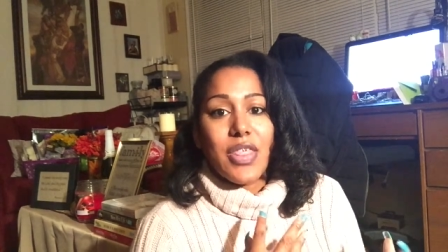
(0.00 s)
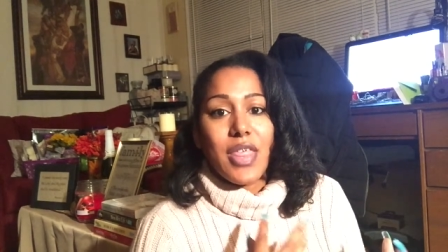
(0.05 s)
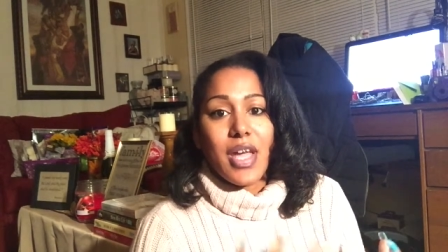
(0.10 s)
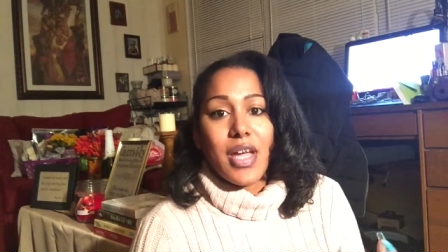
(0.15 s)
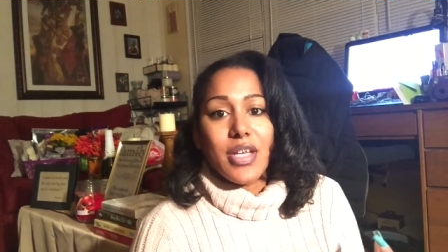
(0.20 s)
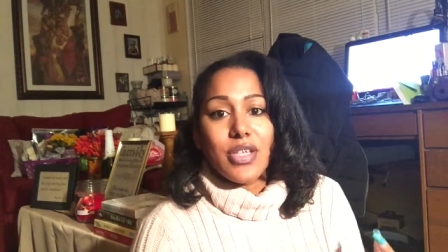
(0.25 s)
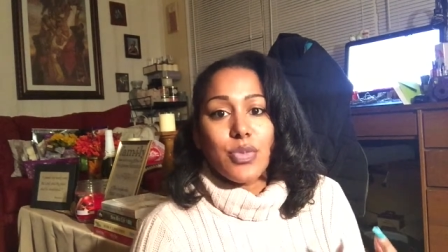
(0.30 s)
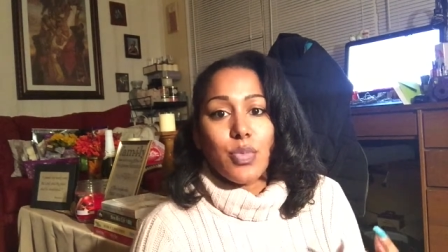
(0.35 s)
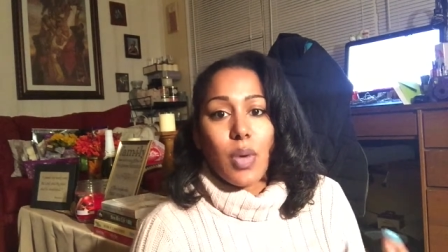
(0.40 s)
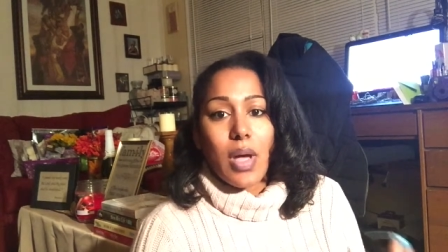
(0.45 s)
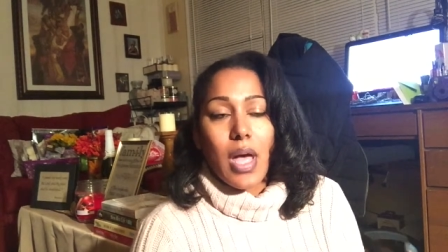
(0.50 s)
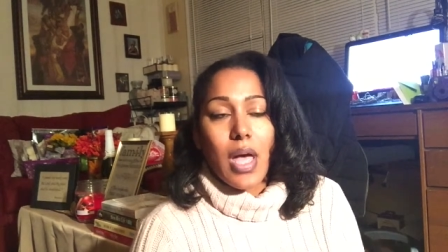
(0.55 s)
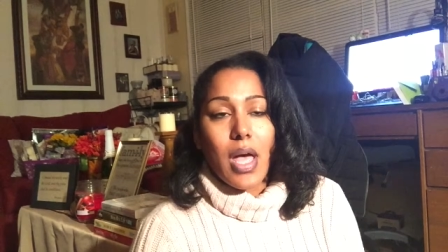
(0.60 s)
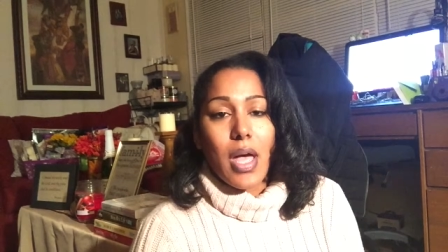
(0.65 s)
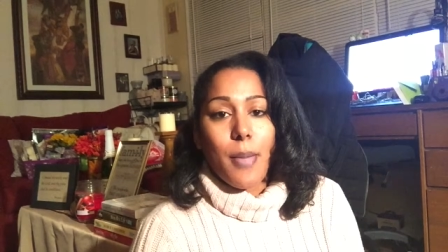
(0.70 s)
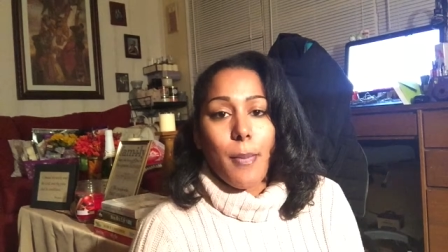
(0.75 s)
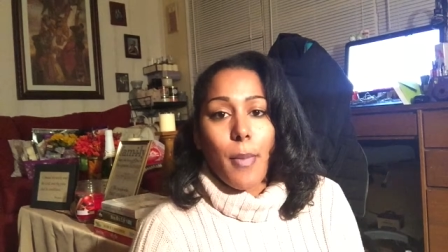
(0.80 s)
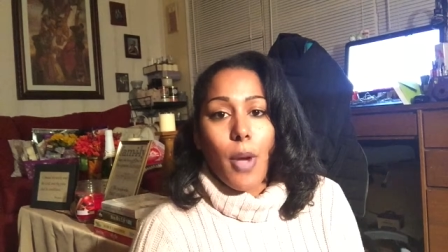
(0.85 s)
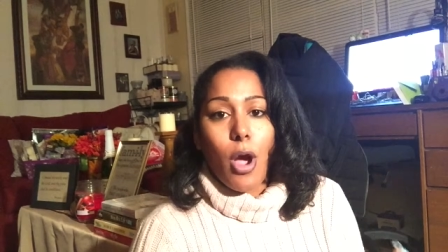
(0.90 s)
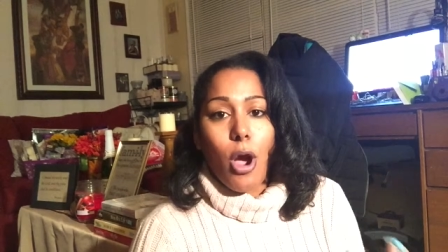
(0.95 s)
that's
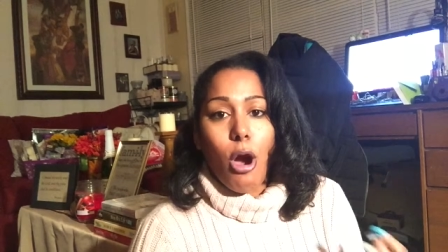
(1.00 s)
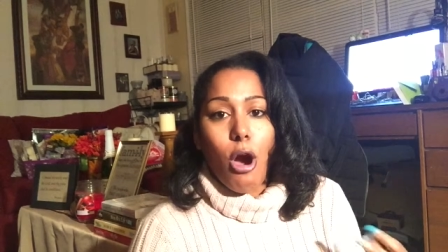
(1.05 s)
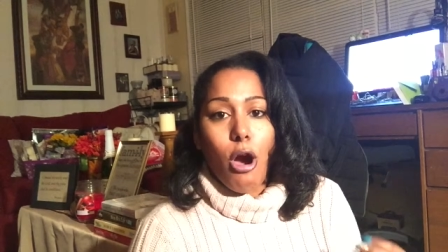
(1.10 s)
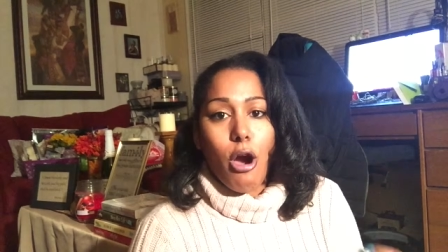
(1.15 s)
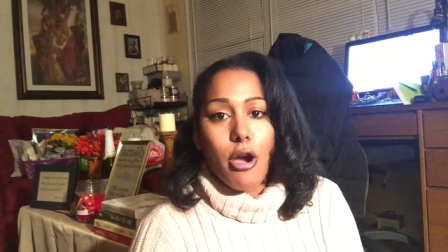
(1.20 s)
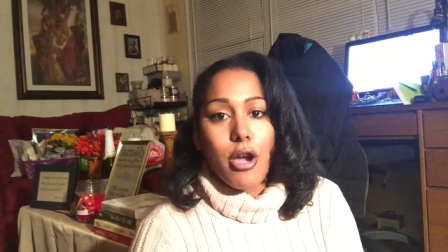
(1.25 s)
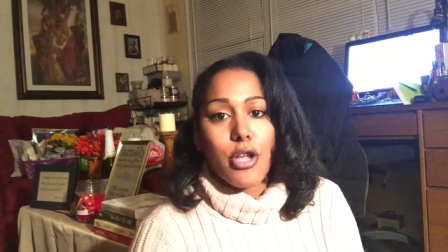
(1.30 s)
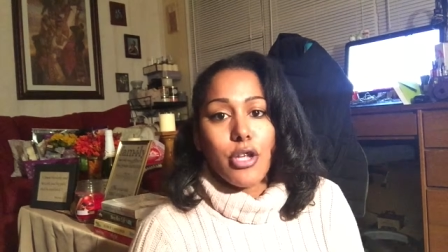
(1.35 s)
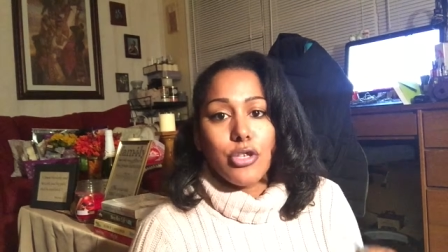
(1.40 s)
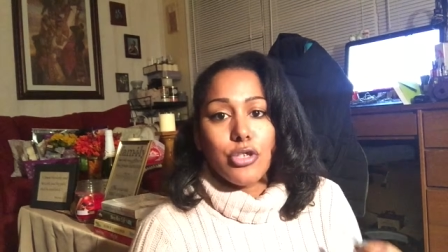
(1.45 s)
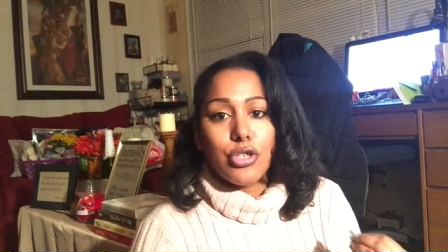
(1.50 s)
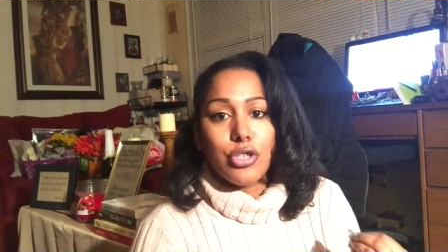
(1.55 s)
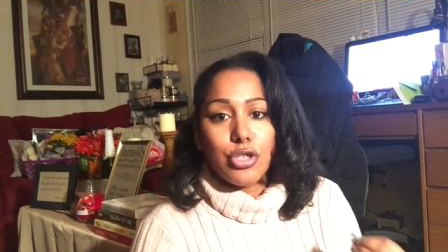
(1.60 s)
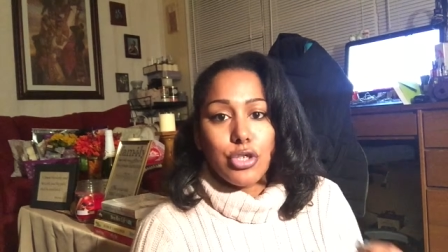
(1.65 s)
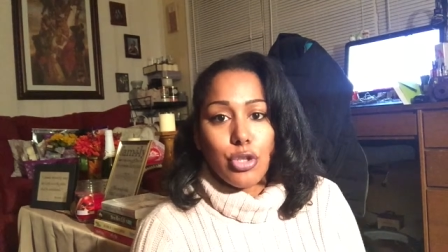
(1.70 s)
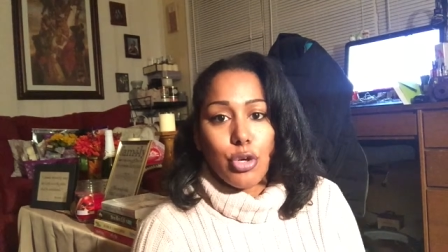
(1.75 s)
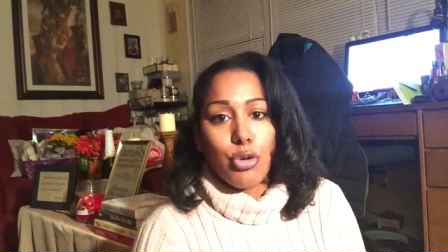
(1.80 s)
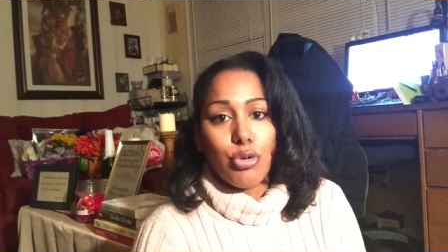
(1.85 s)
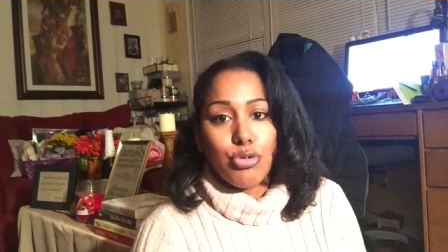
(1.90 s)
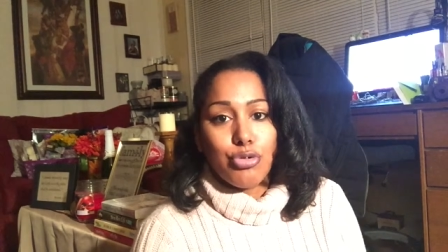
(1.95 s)
why my heart is
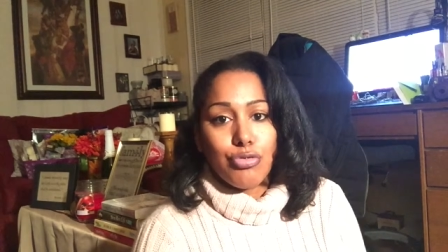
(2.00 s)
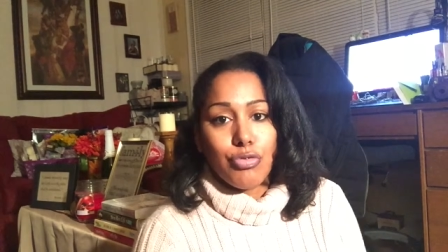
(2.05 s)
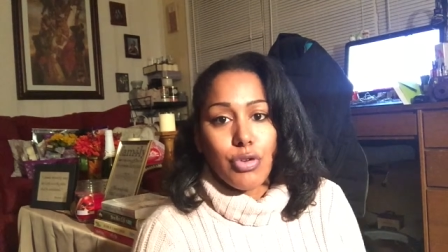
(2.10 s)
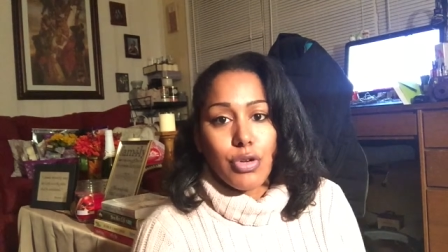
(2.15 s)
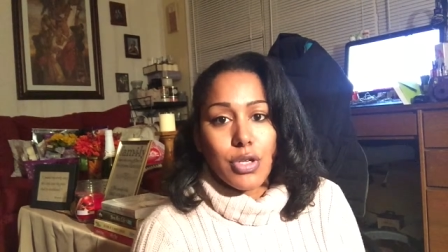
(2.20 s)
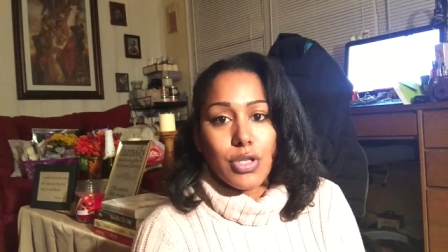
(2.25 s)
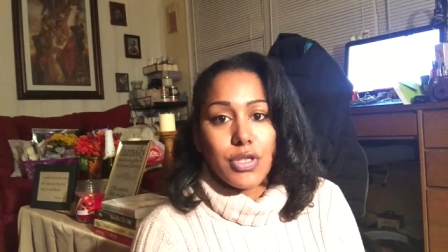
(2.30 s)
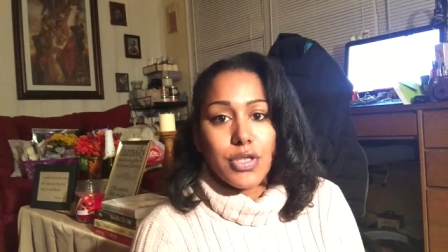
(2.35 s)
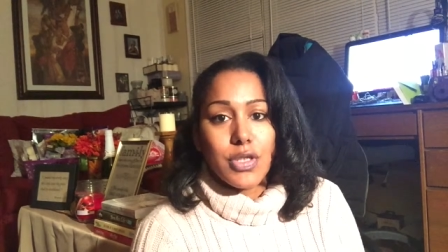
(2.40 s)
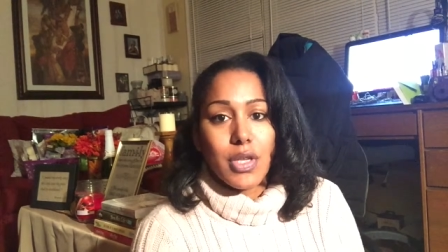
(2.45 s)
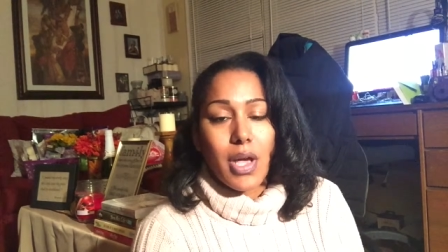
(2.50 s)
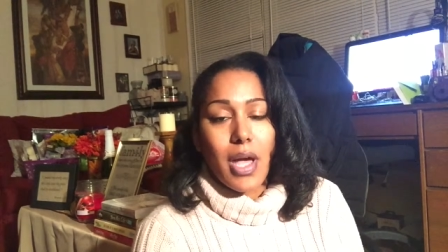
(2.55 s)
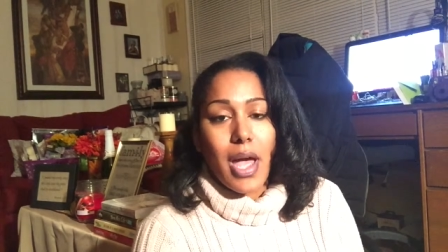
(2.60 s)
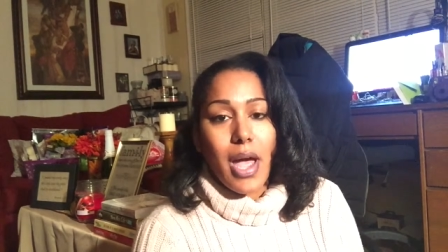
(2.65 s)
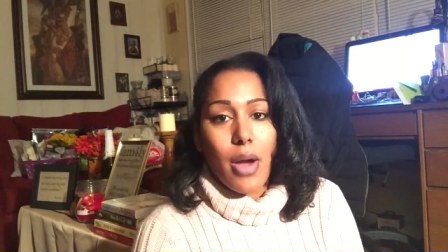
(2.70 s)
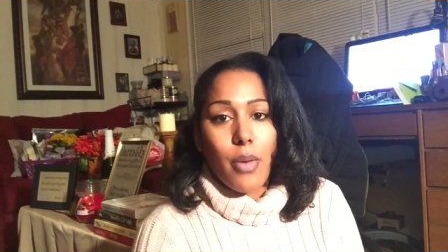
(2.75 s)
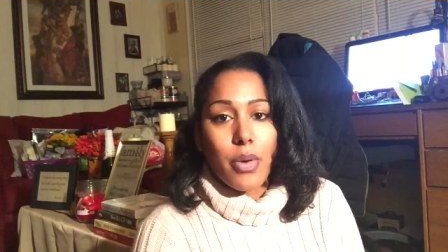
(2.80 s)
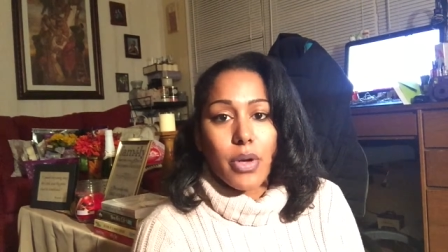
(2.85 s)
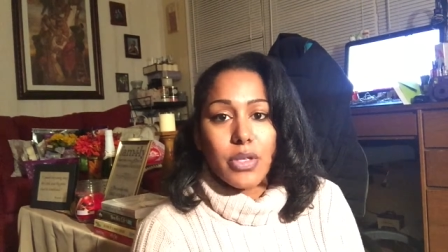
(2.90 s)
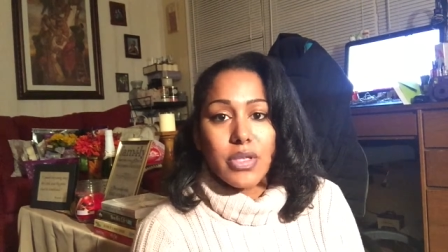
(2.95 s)
so drawn to
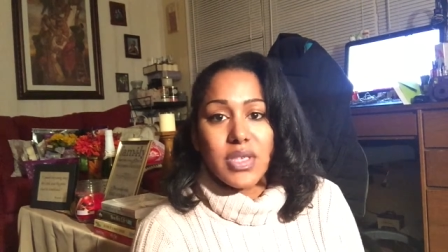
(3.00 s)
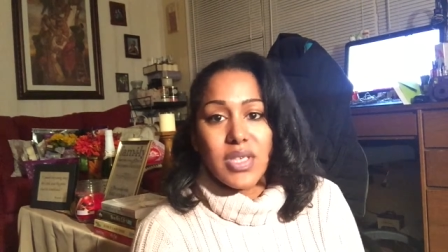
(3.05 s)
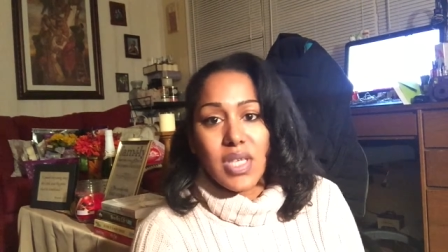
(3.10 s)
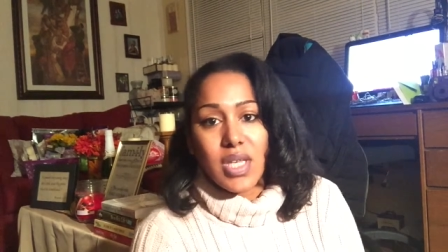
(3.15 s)
our